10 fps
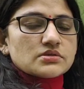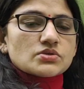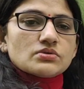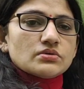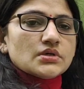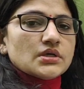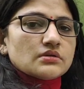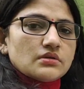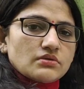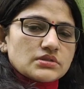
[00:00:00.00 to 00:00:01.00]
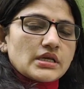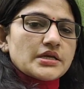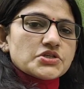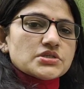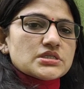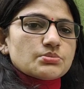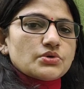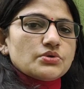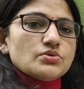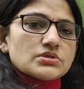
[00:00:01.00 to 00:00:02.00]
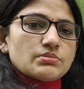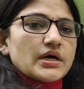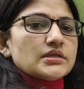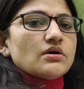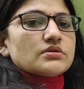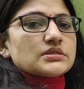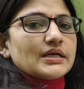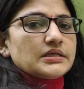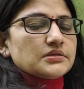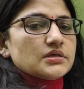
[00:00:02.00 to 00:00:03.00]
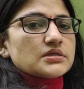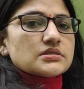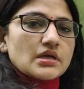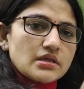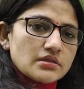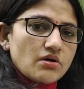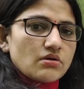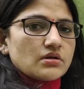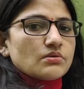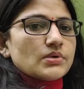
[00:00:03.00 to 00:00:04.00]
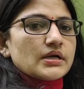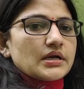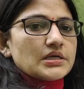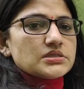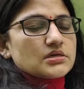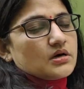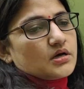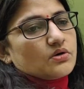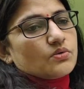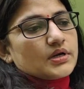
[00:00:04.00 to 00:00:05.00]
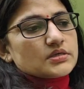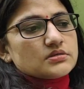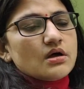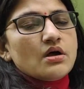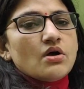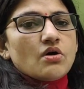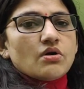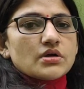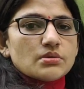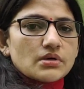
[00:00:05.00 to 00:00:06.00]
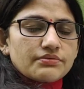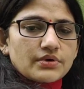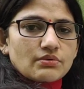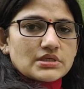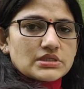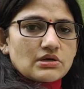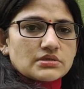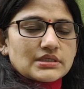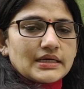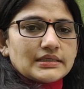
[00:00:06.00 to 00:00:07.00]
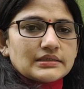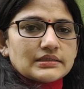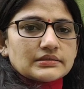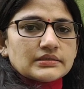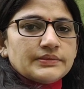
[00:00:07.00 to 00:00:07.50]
So the oscillations produced by the oscillators in the audible range are known as the audible frequency oscillators.